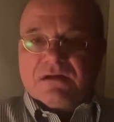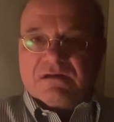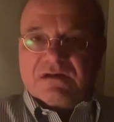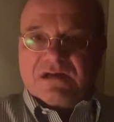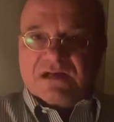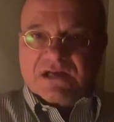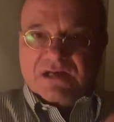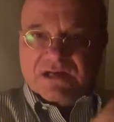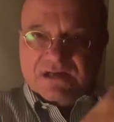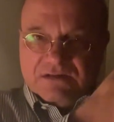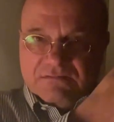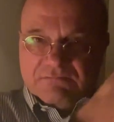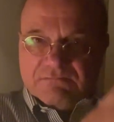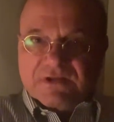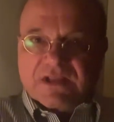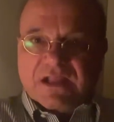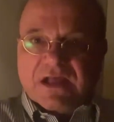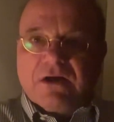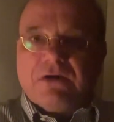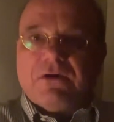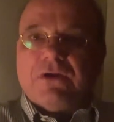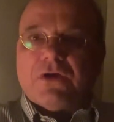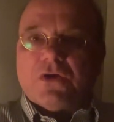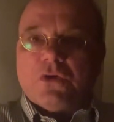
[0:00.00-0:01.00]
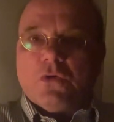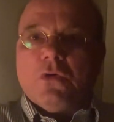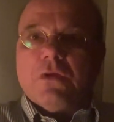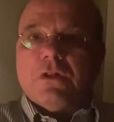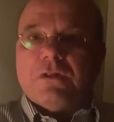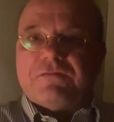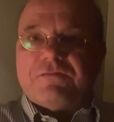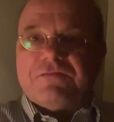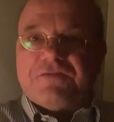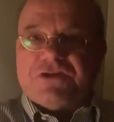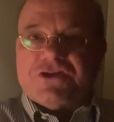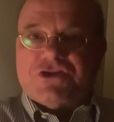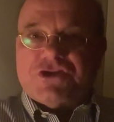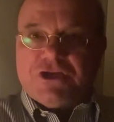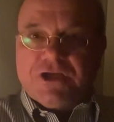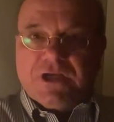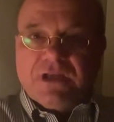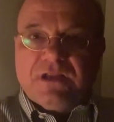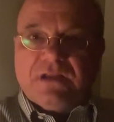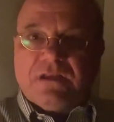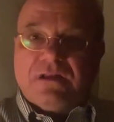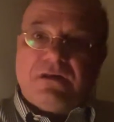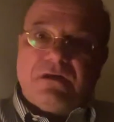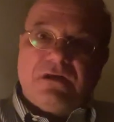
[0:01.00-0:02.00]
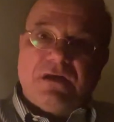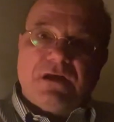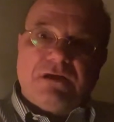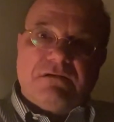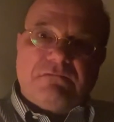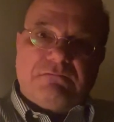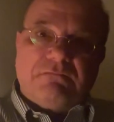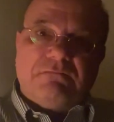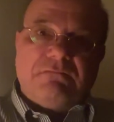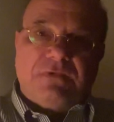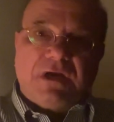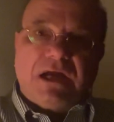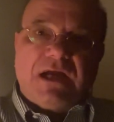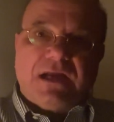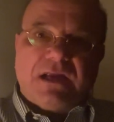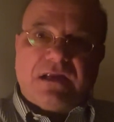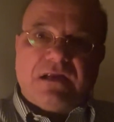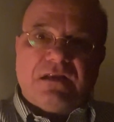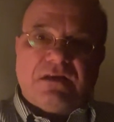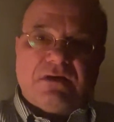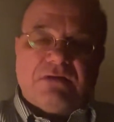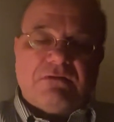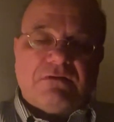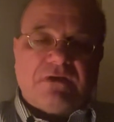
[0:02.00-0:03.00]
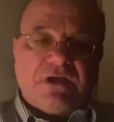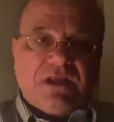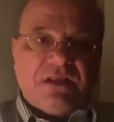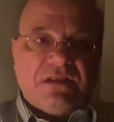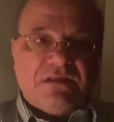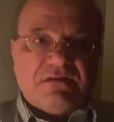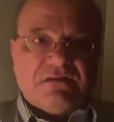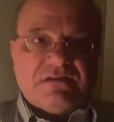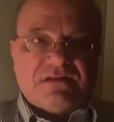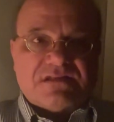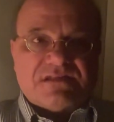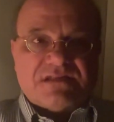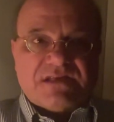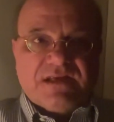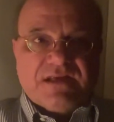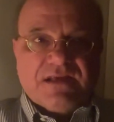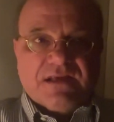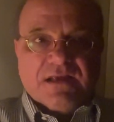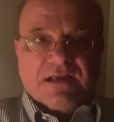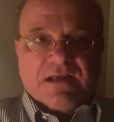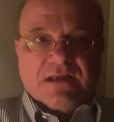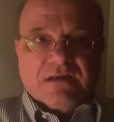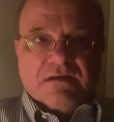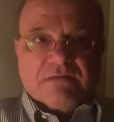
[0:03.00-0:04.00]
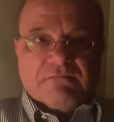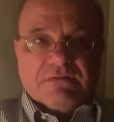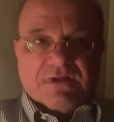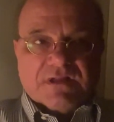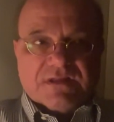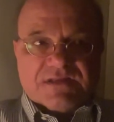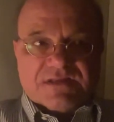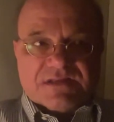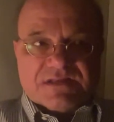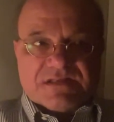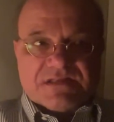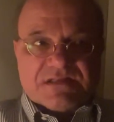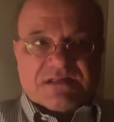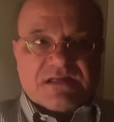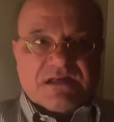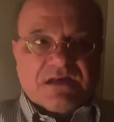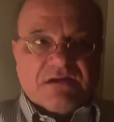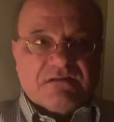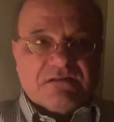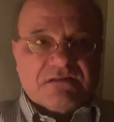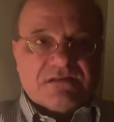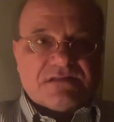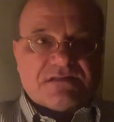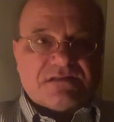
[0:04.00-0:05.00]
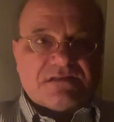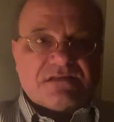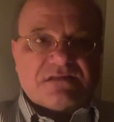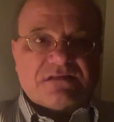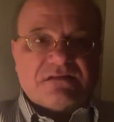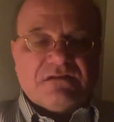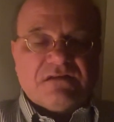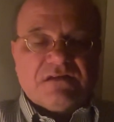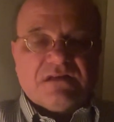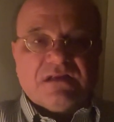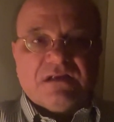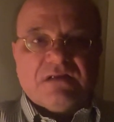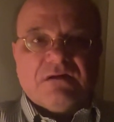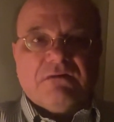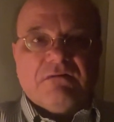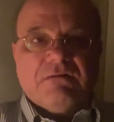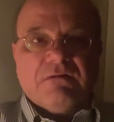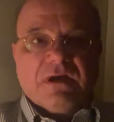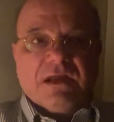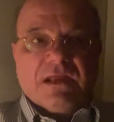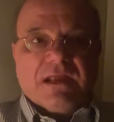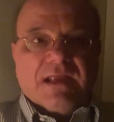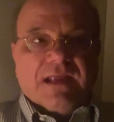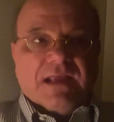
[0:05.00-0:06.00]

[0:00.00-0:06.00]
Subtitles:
without a goldfish in it where I can look into and say, well, this is how this is going to go.